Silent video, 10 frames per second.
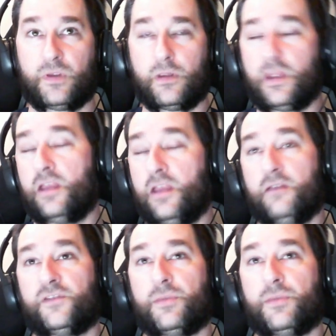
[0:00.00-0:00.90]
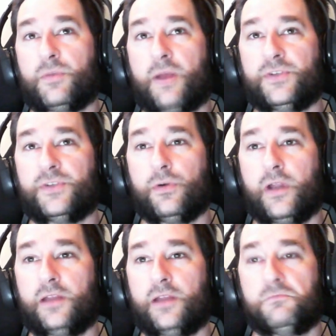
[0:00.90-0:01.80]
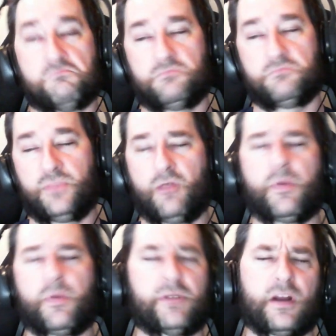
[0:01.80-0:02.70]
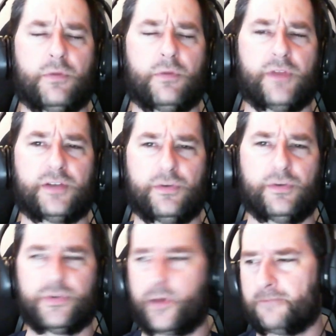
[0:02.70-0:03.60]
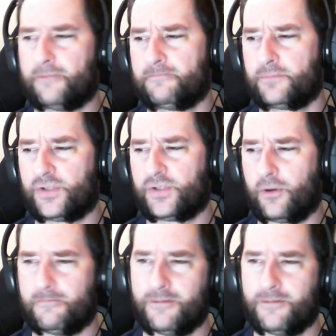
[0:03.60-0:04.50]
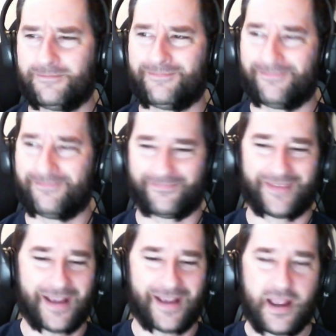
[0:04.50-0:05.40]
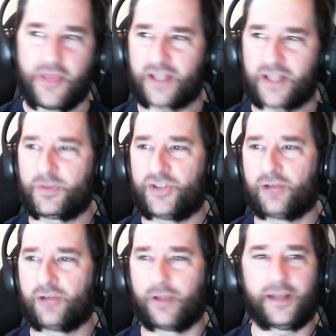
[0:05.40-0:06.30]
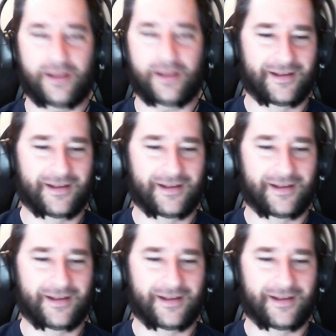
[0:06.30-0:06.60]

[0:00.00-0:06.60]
if something pops into our head, we'll probably talk about that too as well. So that's my general idea.